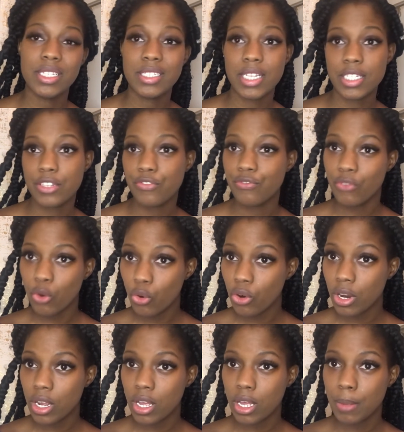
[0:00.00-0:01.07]

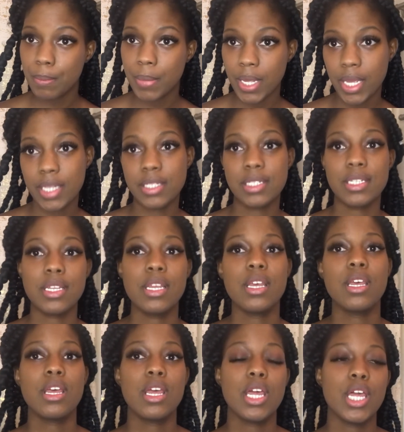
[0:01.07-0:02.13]
Sephora, but
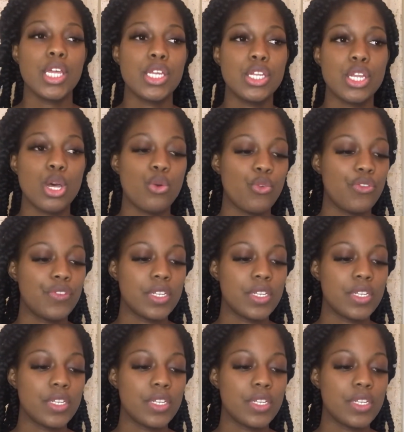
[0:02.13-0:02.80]
if